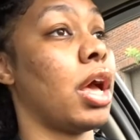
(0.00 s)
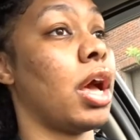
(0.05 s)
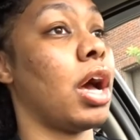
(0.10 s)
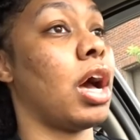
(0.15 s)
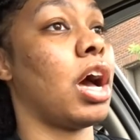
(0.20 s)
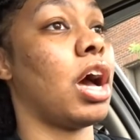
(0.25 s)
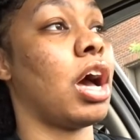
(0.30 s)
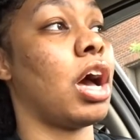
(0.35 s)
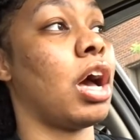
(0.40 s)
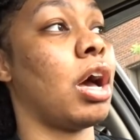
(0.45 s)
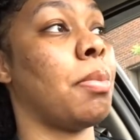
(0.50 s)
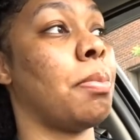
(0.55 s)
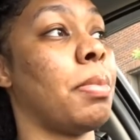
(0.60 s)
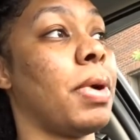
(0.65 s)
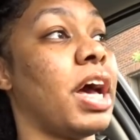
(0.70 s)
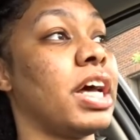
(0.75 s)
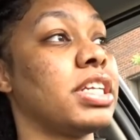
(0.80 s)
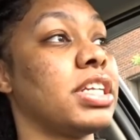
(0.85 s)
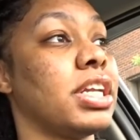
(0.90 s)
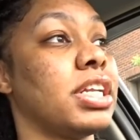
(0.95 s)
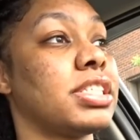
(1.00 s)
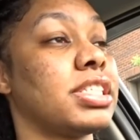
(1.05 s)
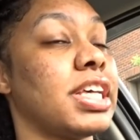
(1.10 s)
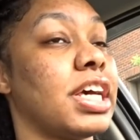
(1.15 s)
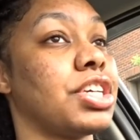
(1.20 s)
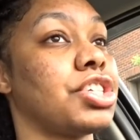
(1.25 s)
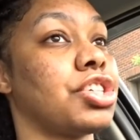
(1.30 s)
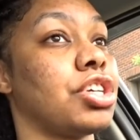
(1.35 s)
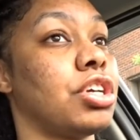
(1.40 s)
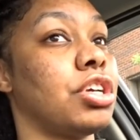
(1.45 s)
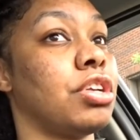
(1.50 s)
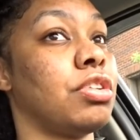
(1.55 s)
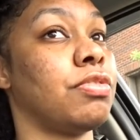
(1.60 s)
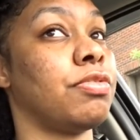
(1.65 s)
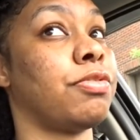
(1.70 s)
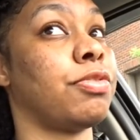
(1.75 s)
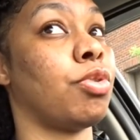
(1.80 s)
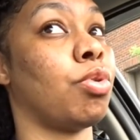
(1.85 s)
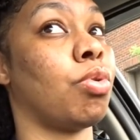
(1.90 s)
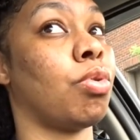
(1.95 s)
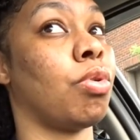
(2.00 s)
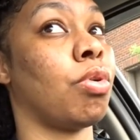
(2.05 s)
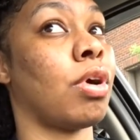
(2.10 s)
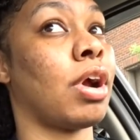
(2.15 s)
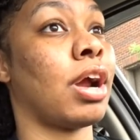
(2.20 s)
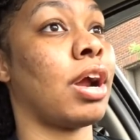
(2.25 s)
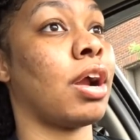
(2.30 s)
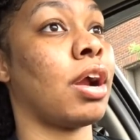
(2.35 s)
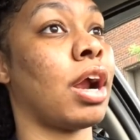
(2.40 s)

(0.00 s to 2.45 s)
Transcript: um, I did a session for,